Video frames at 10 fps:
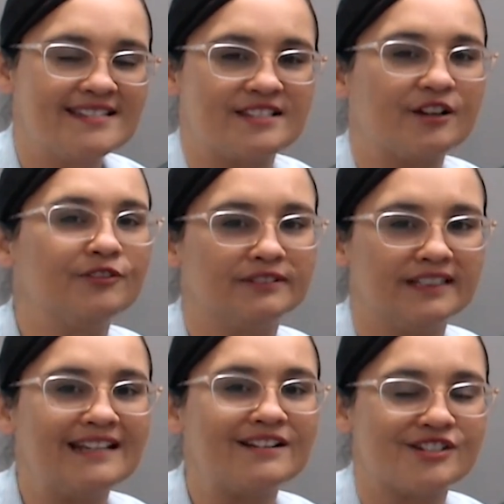
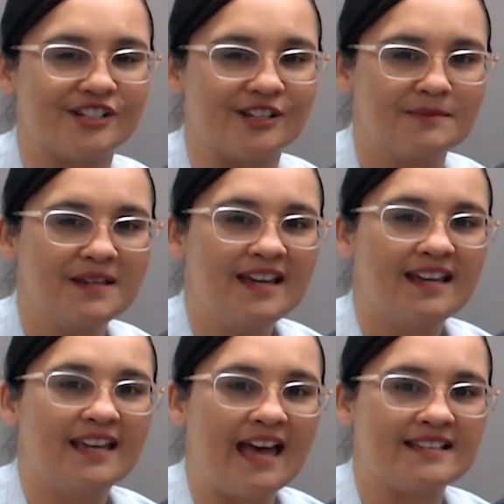self-leadership
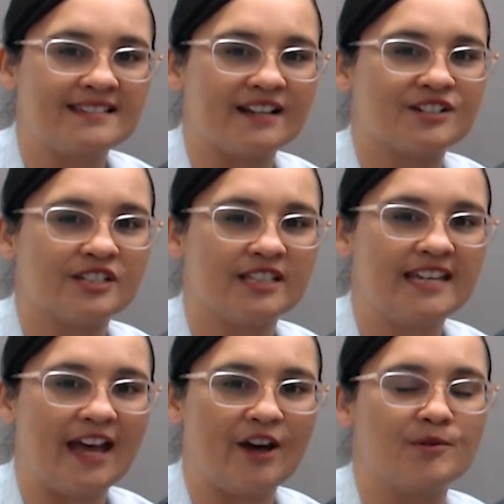has
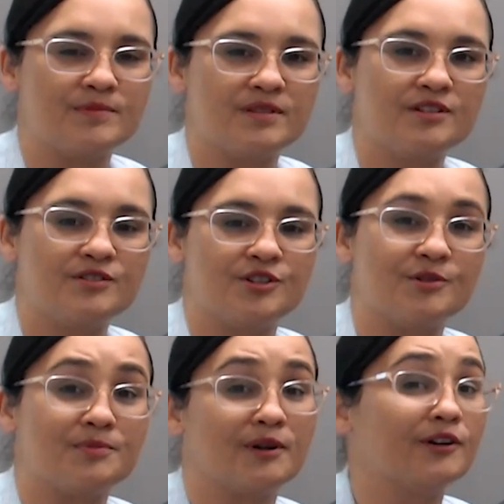actually helped
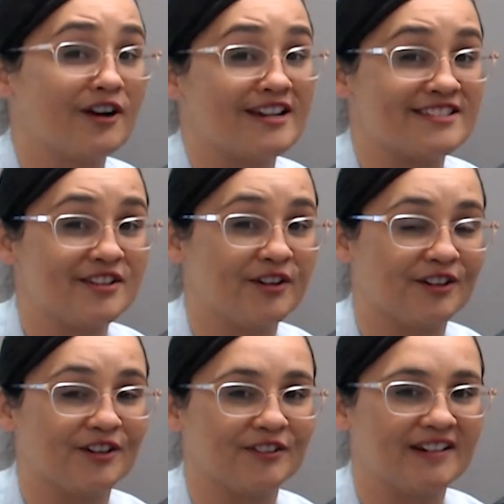to progress
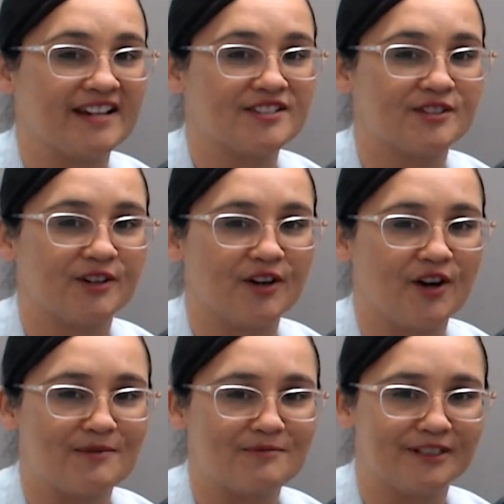her career. So
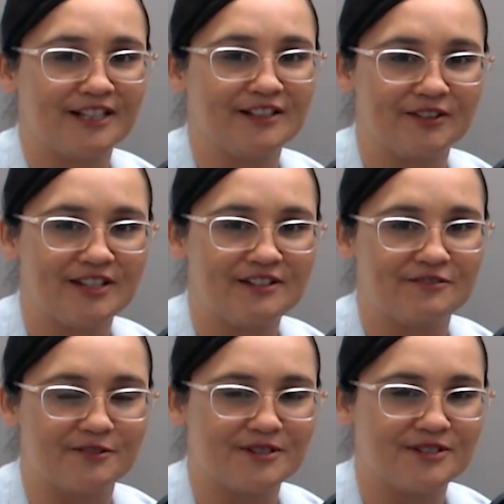I'm really
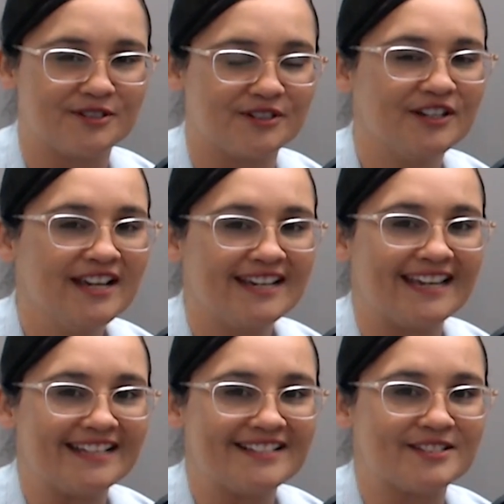looking forward to
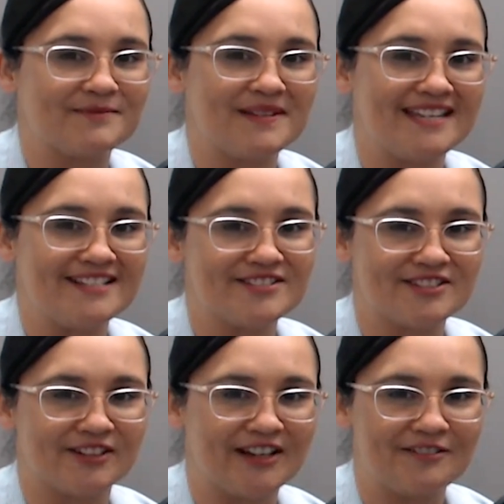getting some
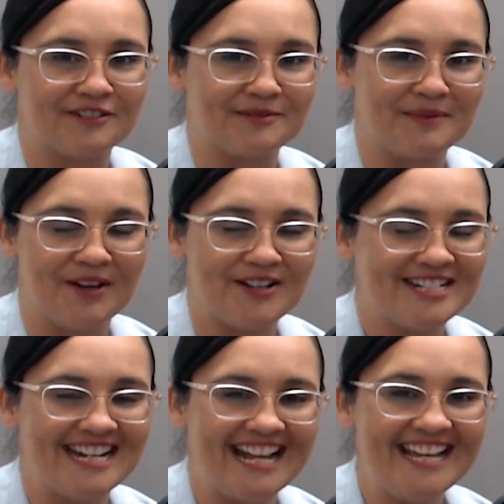insight from her
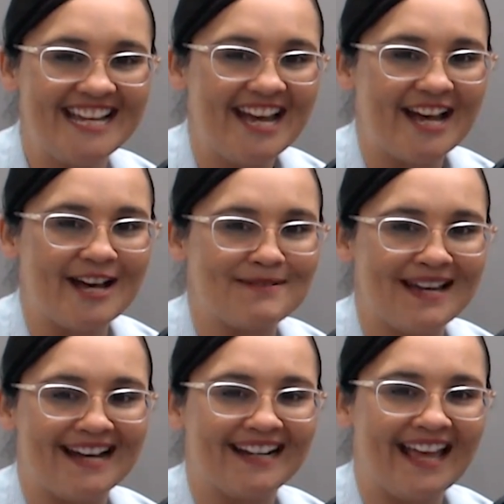today
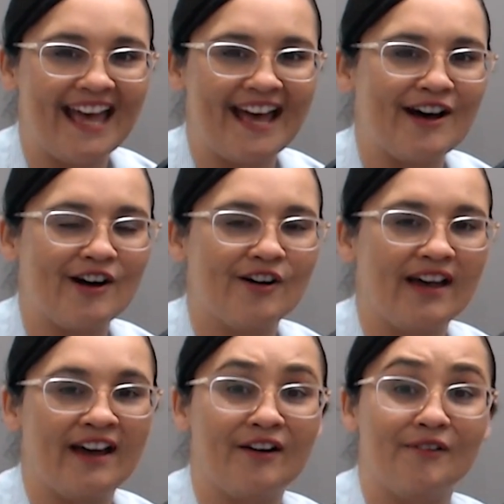about how
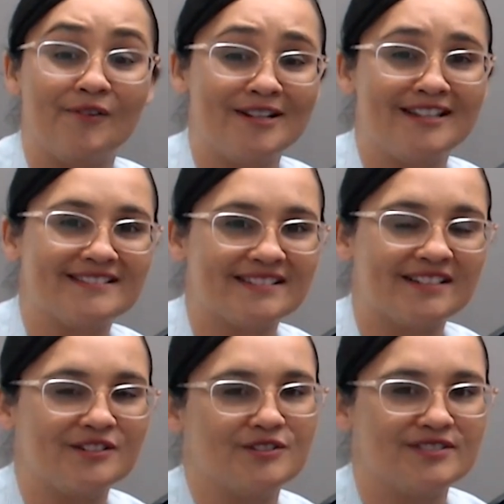our audience
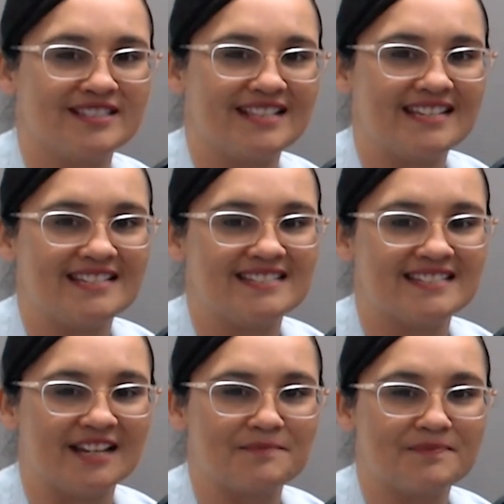can use
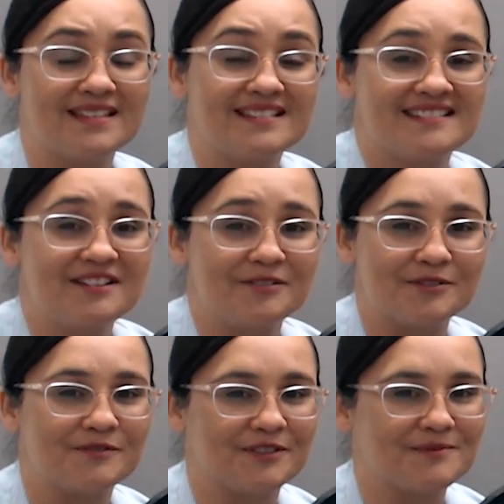these
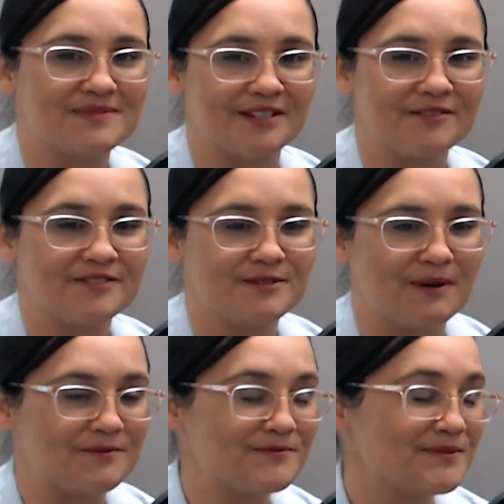skills for themselves as well.